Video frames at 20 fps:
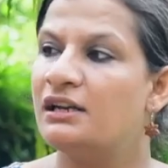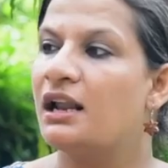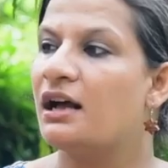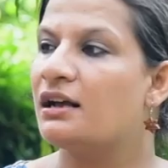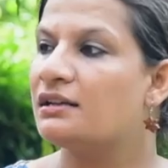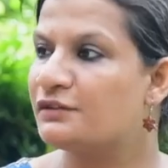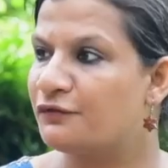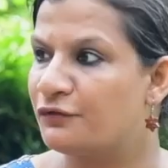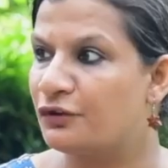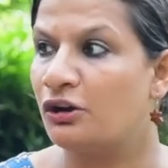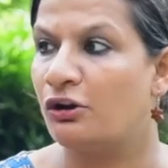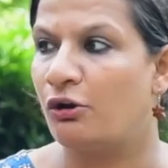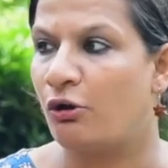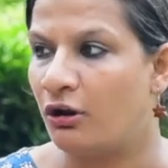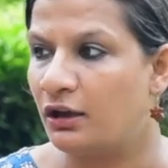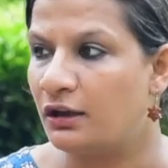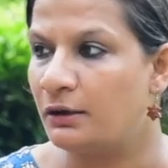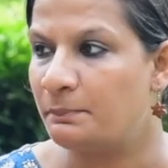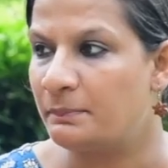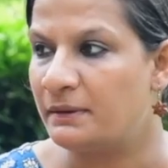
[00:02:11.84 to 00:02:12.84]
lasts for a
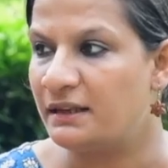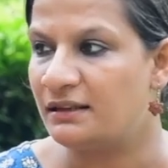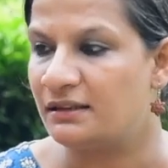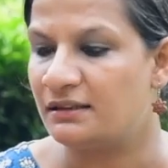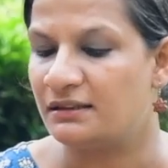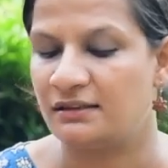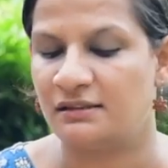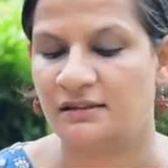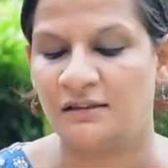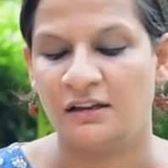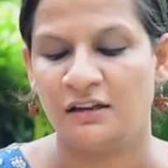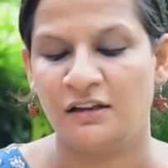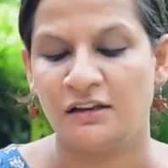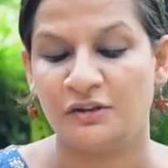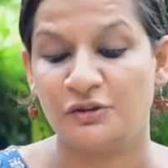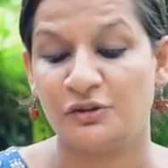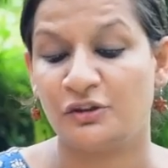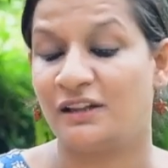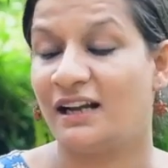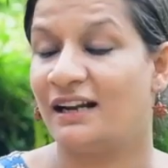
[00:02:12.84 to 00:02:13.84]
longer period,
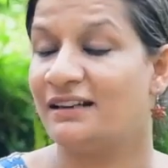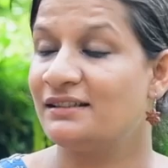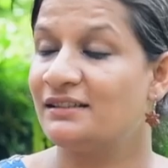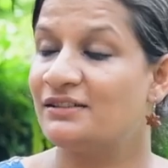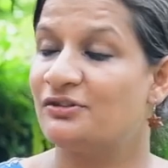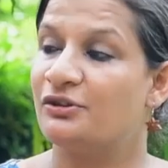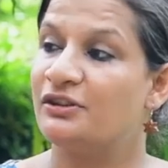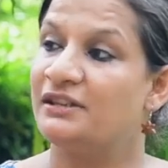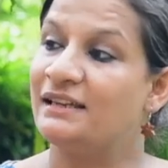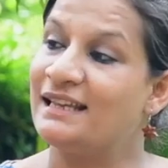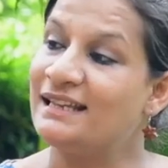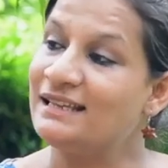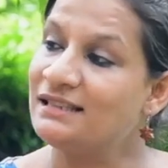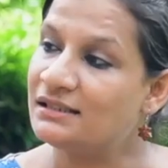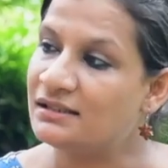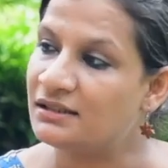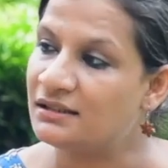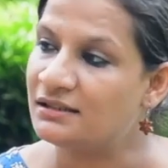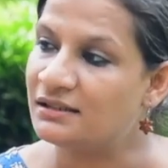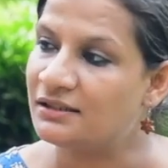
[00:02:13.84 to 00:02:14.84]
so that it
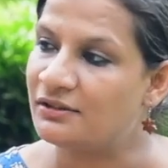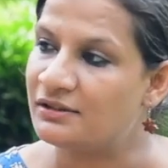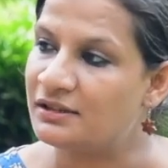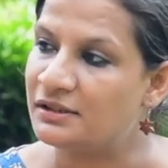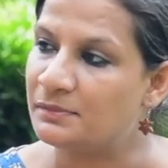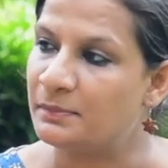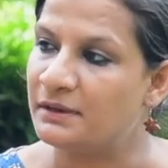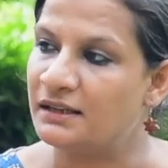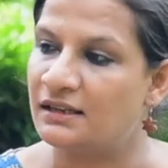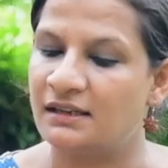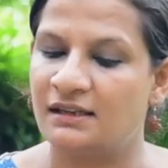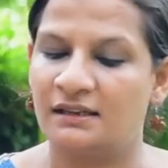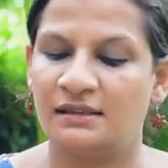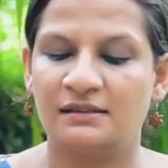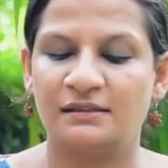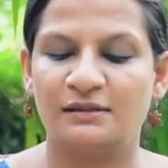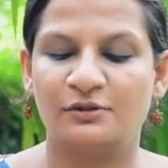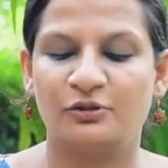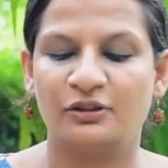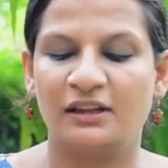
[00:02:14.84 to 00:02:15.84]
retains its
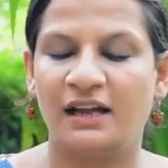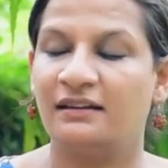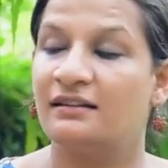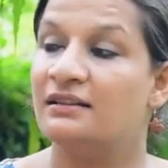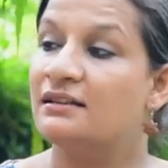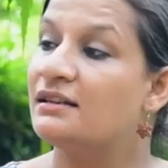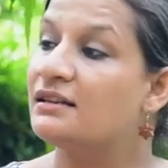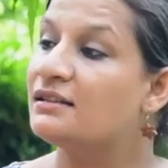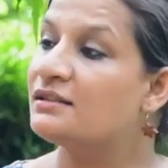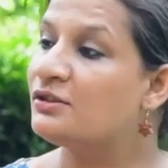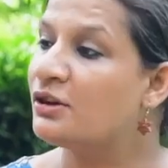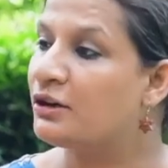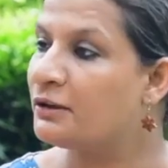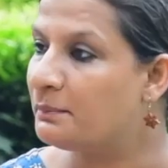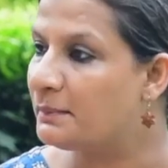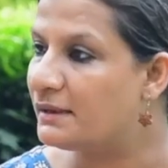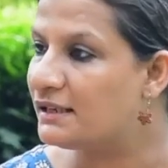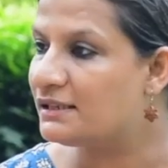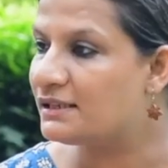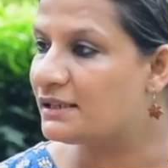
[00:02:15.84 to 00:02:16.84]
crispiness, so that it does
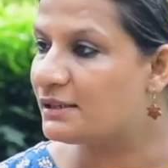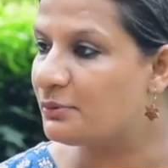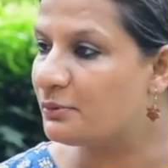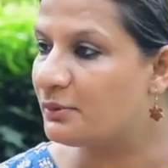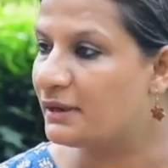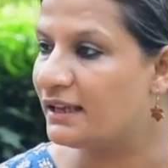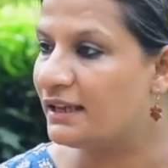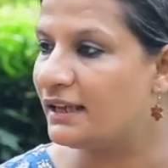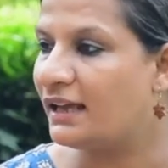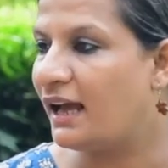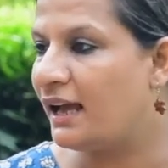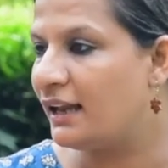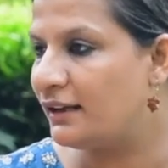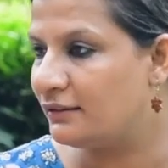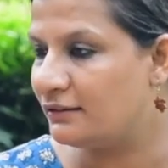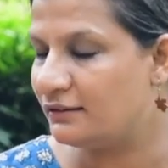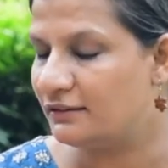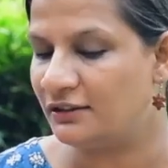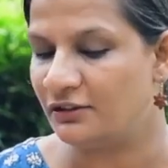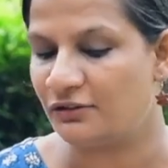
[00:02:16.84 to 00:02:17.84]
not melt away
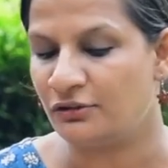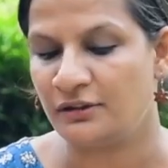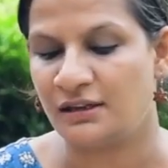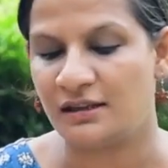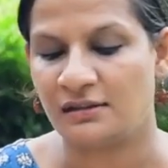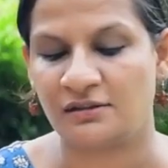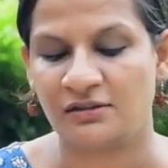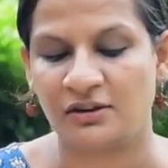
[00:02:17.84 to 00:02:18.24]
and, does